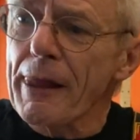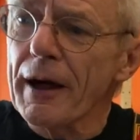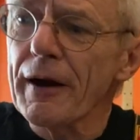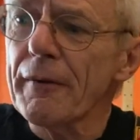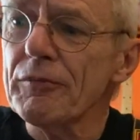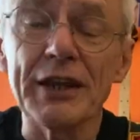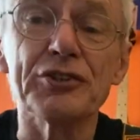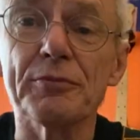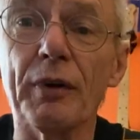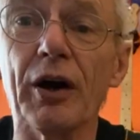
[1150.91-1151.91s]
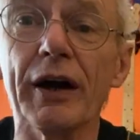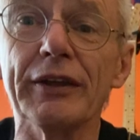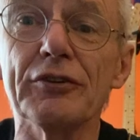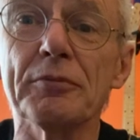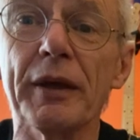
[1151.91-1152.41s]
uh, inspire
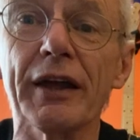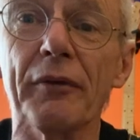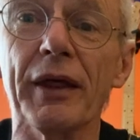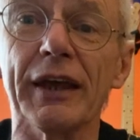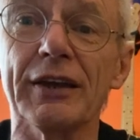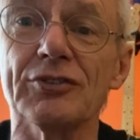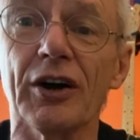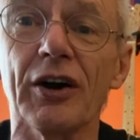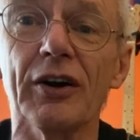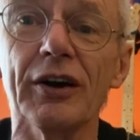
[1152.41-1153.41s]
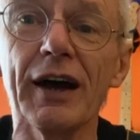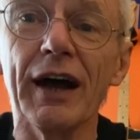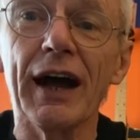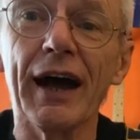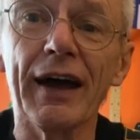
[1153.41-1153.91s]
you to pick up that guitar
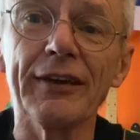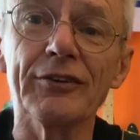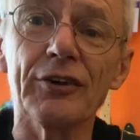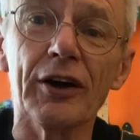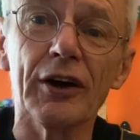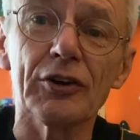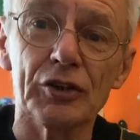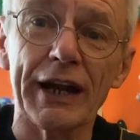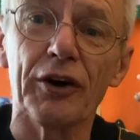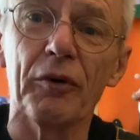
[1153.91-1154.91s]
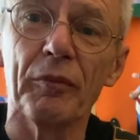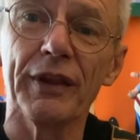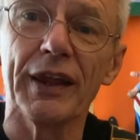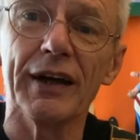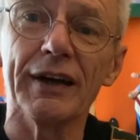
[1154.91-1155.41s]
and uh, crack on
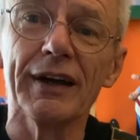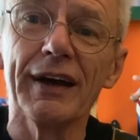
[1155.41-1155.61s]
with it.